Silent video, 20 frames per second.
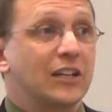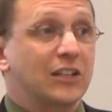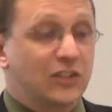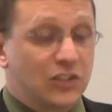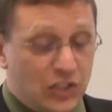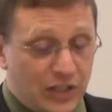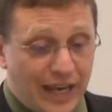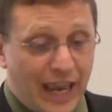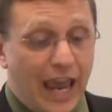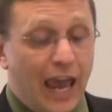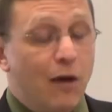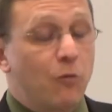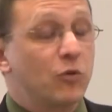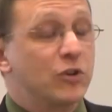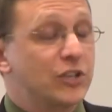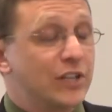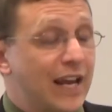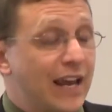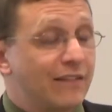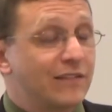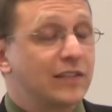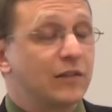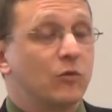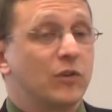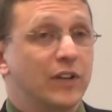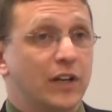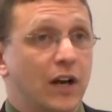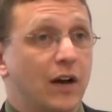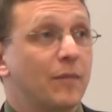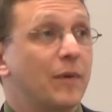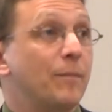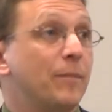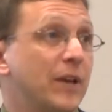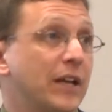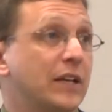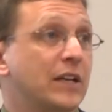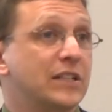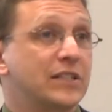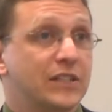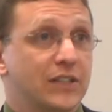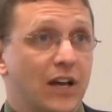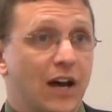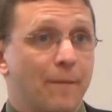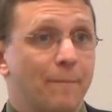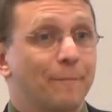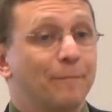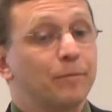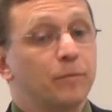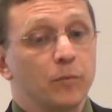a cab. We should have someone come and pick us up.